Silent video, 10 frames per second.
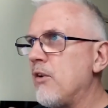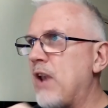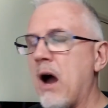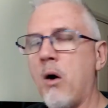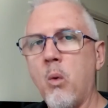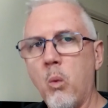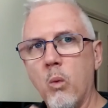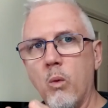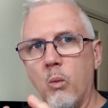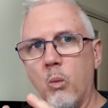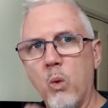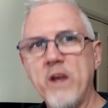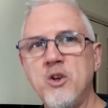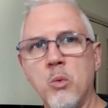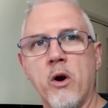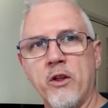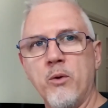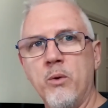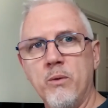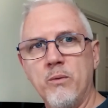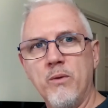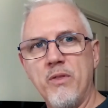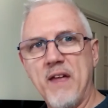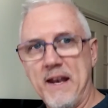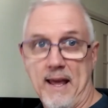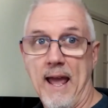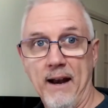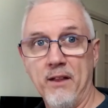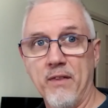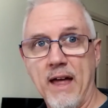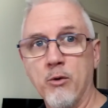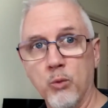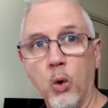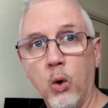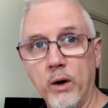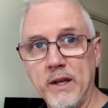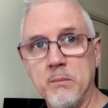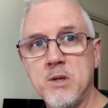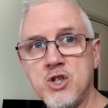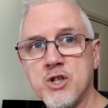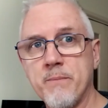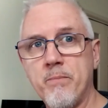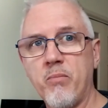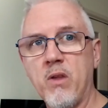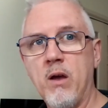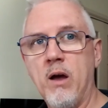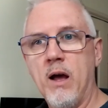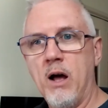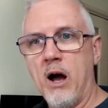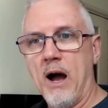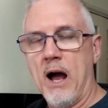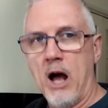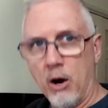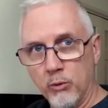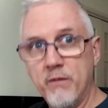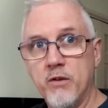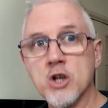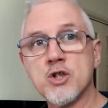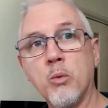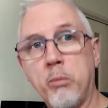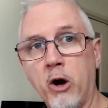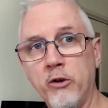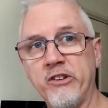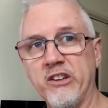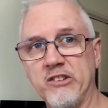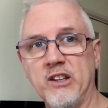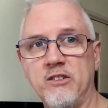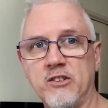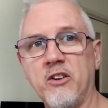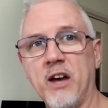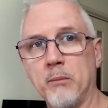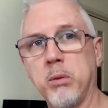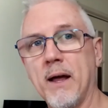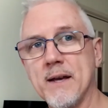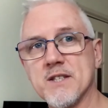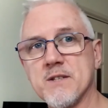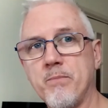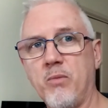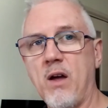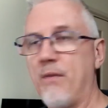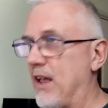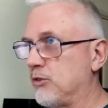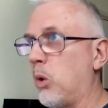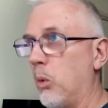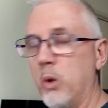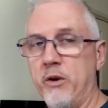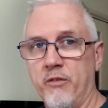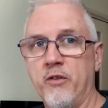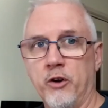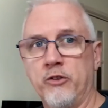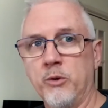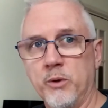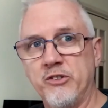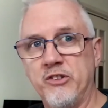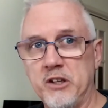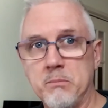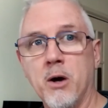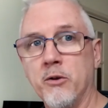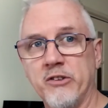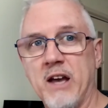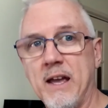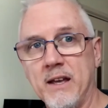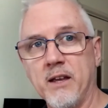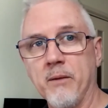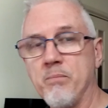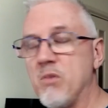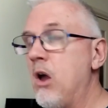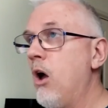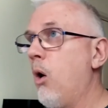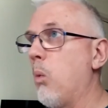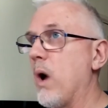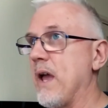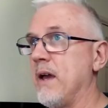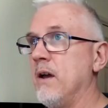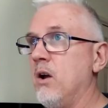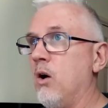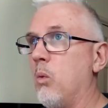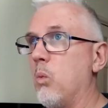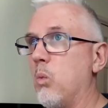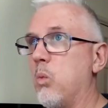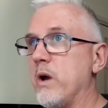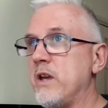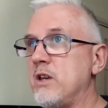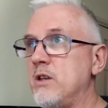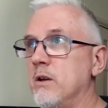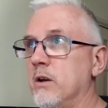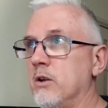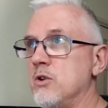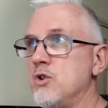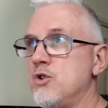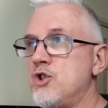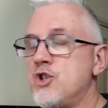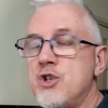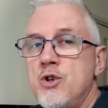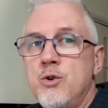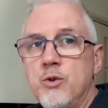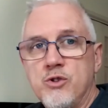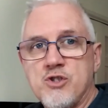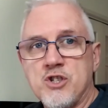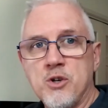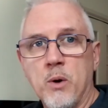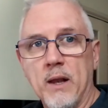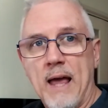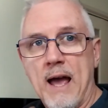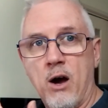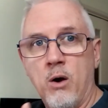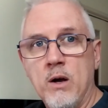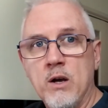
Now, when you want to then edit that raw image, a reversal process needs to take place. And that's what we refer to as demosaicing, where we choose to allow